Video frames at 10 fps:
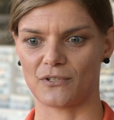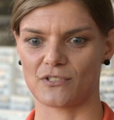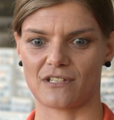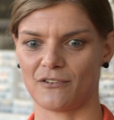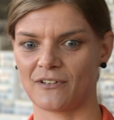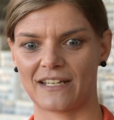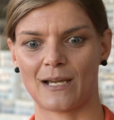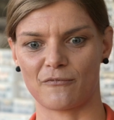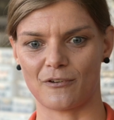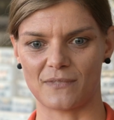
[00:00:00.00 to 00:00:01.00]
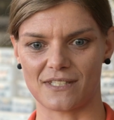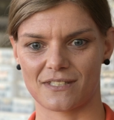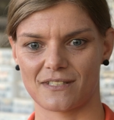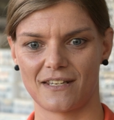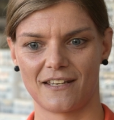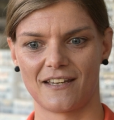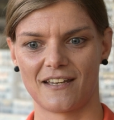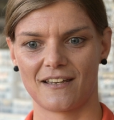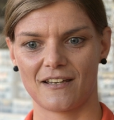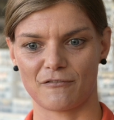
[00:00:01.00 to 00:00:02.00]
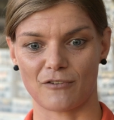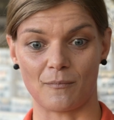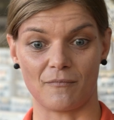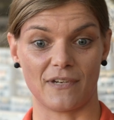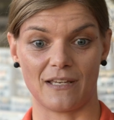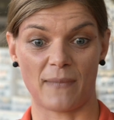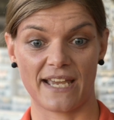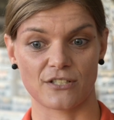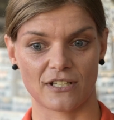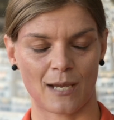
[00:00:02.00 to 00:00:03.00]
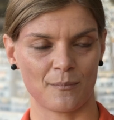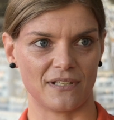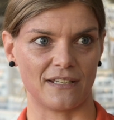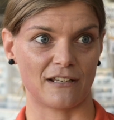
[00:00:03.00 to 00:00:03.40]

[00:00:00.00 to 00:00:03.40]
Because I've only come from this, from a major company,